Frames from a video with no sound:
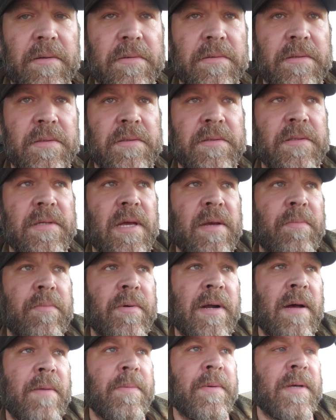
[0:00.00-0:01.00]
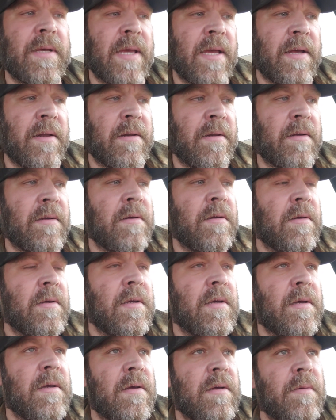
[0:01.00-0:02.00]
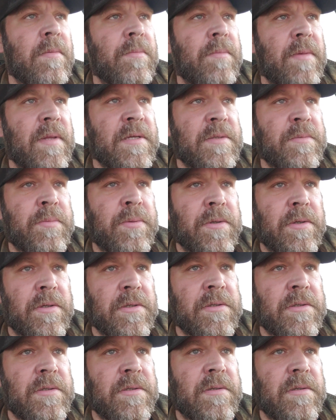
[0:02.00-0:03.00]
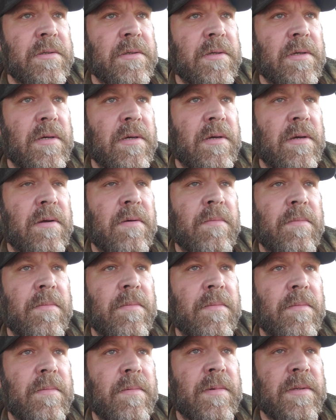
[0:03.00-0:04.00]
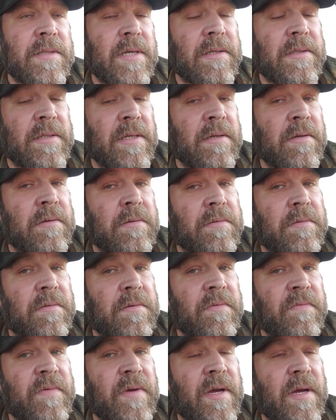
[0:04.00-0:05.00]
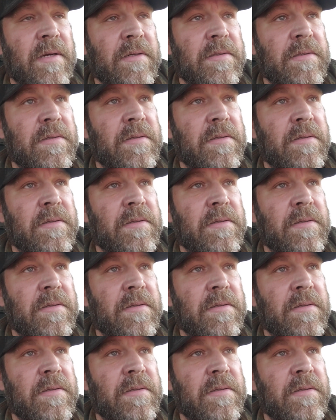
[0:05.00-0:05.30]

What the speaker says: It's the same propaganda that's pushed. It's identical, in fact.